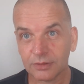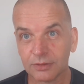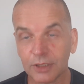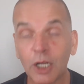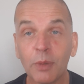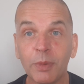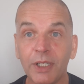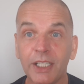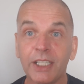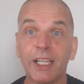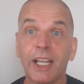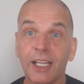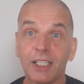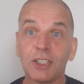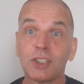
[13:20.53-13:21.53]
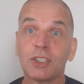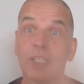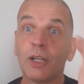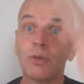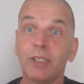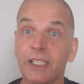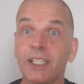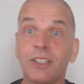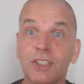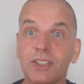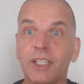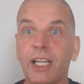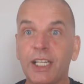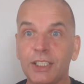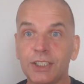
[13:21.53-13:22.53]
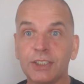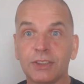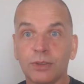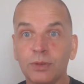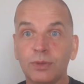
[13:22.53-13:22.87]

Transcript: Nobody kicks slowly in stages,